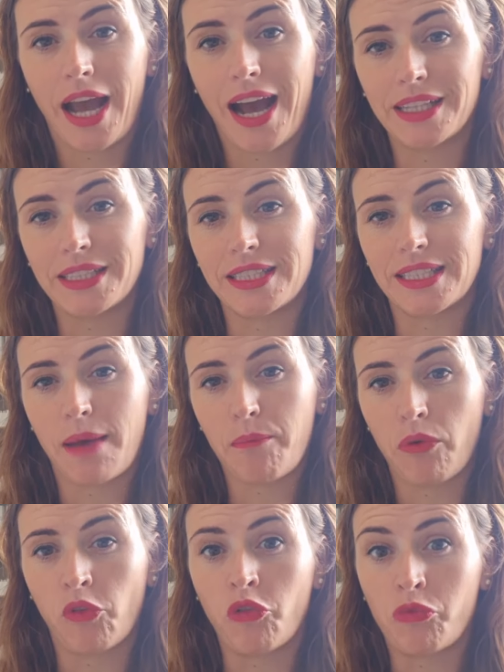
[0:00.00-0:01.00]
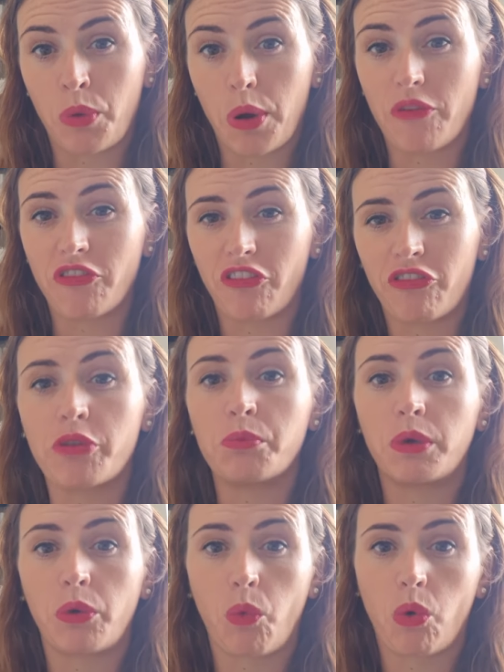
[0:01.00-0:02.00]
has a stamp of approval from
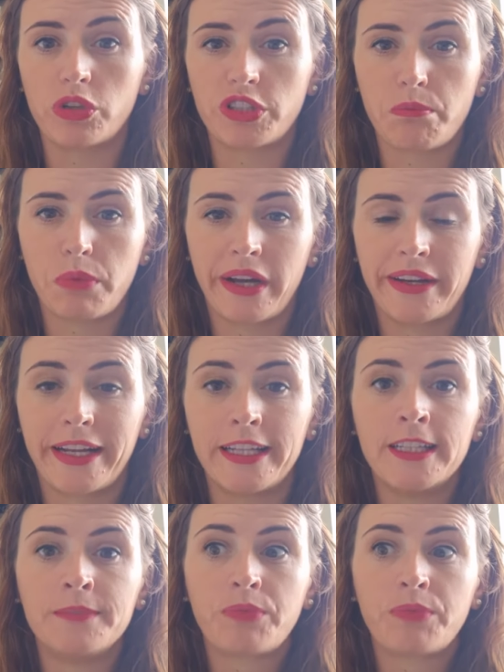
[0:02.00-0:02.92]
an awarding body.